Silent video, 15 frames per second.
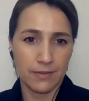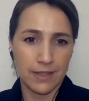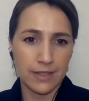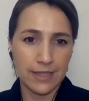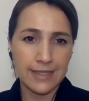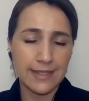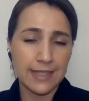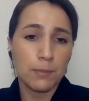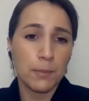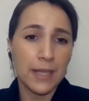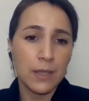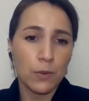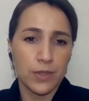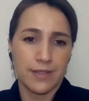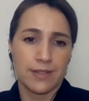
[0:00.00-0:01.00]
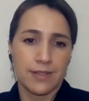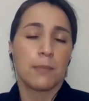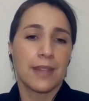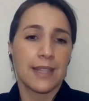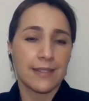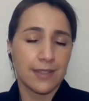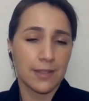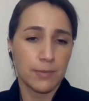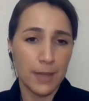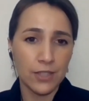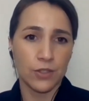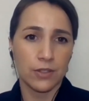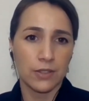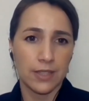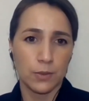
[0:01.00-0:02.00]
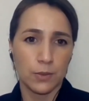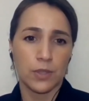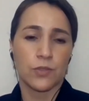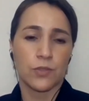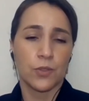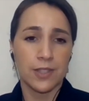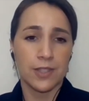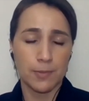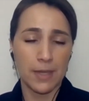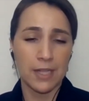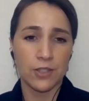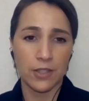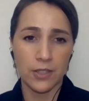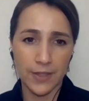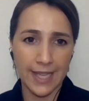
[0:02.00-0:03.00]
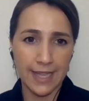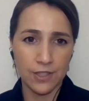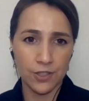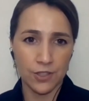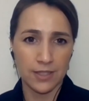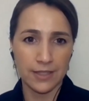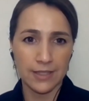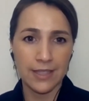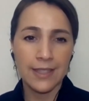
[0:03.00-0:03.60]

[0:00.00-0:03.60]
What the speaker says: Eating meat was something special. It was for a special occasion.